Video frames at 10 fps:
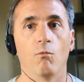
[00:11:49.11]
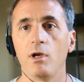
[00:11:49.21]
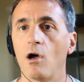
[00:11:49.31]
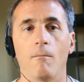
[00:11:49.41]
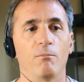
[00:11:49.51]
We
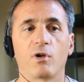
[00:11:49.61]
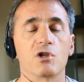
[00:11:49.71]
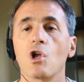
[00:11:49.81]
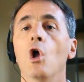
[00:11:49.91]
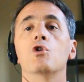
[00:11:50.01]
know,
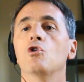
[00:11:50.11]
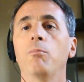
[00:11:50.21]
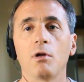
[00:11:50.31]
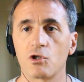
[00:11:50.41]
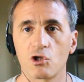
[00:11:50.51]
because 2
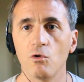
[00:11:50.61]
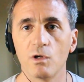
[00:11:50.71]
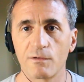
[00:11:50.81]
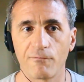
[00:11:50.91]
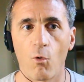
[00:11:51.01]
plus 2
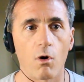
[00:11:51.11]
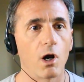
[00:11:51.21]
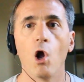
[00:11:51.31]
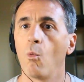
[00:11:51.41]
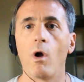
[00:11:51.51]
is 4,
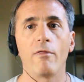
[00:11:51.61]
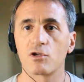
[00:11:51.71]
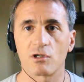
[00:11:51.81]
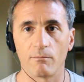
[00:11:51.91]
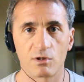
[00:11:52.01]
whether
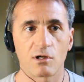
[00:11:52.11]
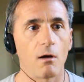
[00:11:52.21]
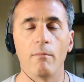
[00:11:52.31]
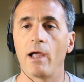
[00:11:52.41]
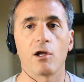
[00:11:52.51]
some
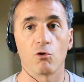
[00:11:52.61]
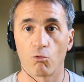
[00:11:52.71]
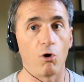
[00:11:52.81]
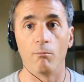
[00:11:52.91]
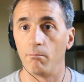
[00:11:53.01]
scumbag in a
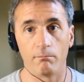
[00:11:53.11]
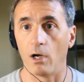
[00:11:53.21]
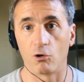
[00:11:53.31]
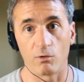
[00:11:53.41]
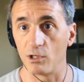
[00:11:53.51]
robe
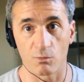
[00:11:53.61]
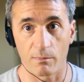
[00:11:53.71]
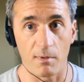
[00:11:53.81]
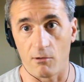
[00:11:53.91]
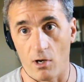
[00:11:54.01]
agrees with
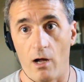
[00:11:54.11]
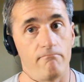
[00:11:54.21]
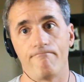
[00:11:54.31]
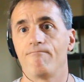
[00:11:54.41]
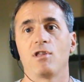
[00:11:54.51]
me or not.
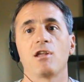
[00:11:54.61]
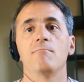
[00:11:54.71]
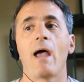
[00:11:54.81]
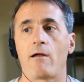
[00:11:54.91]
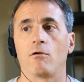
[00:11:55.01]
It doesn't
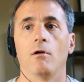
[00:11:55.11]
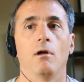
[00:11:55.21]
matter.